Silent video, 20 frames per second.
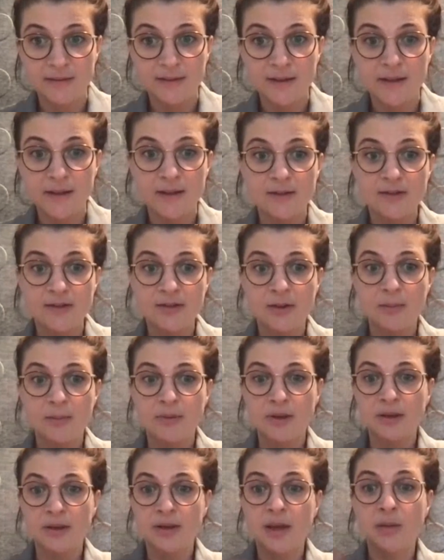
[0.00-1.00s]
It's
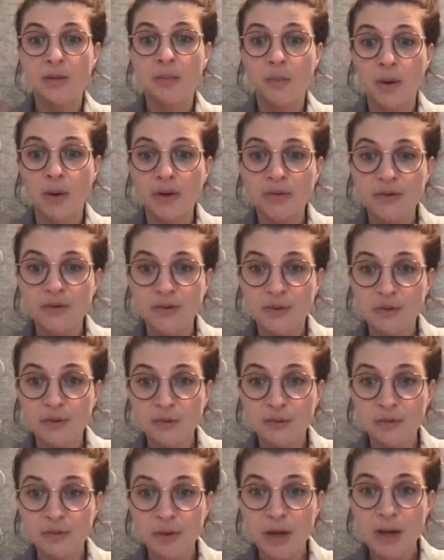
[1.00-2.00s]
something they want to
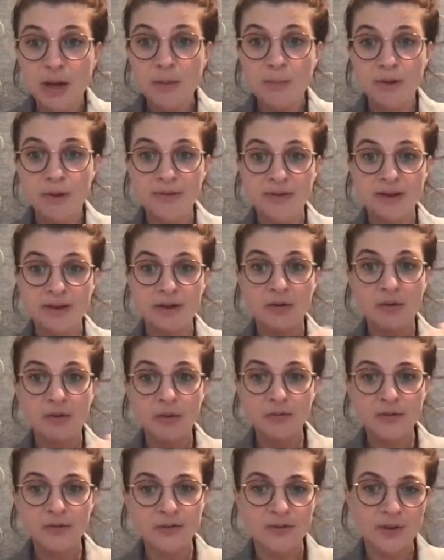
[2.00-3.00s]
do, but they're
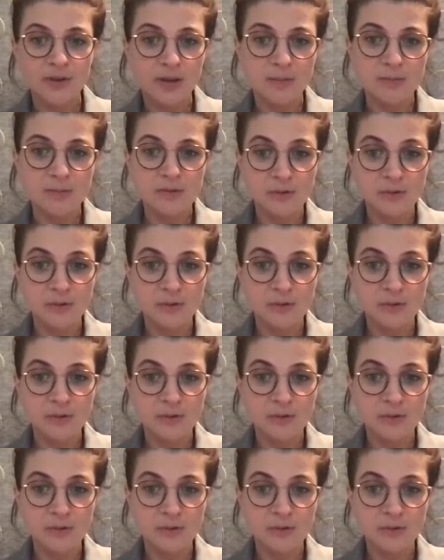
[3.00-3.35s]
oftentimes